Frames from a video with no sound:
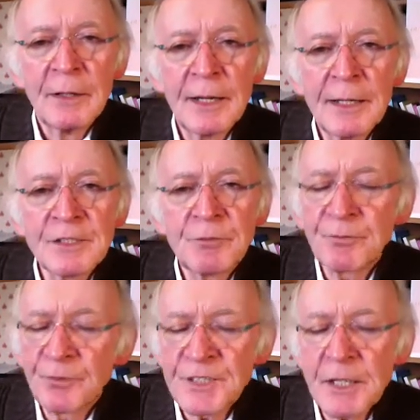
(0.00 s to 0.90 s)
he's
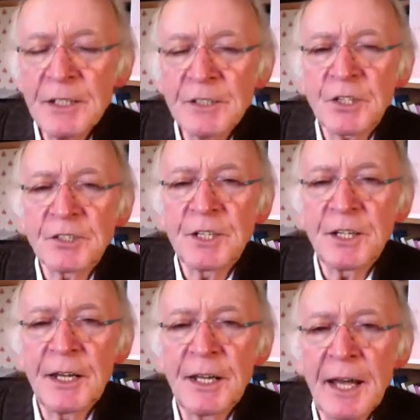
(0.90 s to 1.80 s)
certainly
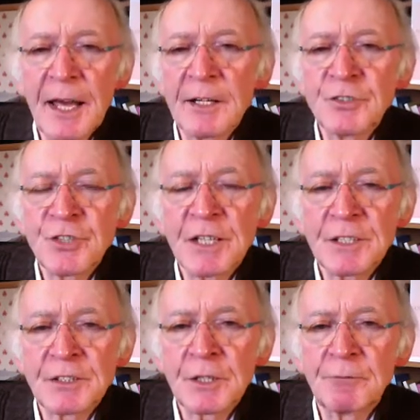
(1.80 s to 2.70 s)
succeeding in
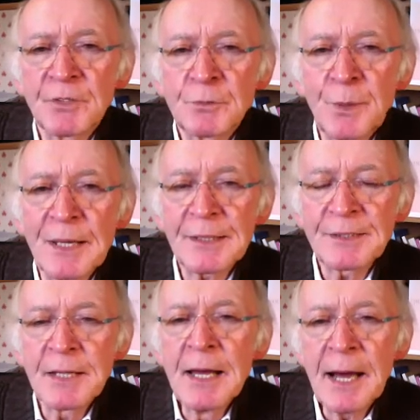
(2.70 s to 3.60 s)
energizing some of his base.